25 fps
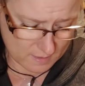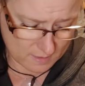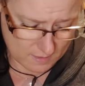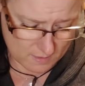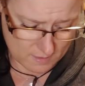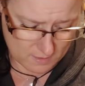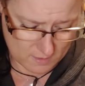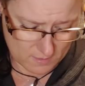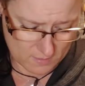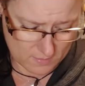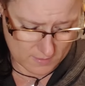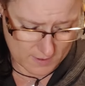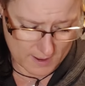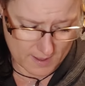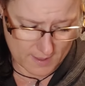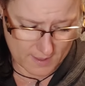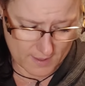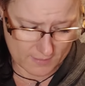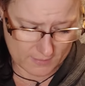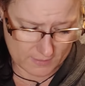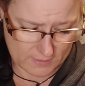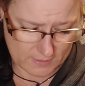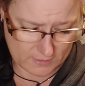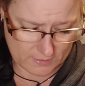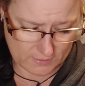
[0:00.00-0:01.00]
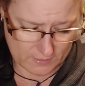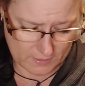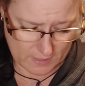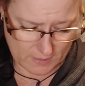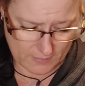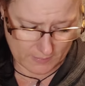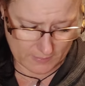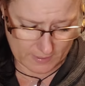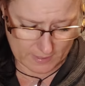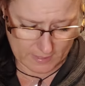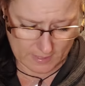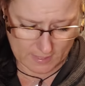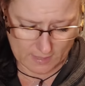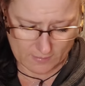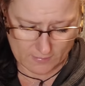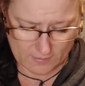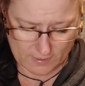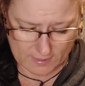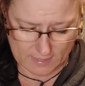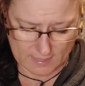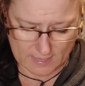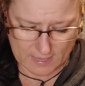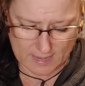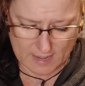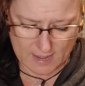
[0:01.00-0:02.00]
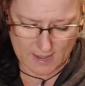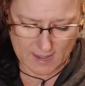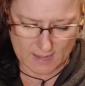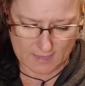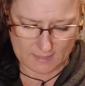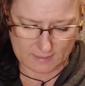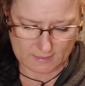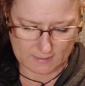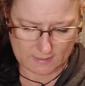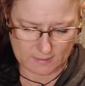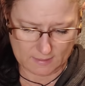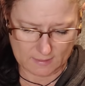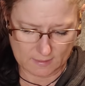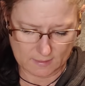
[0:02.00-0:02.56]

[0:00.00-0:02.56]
Oh wow, that one's really pretty with the cats.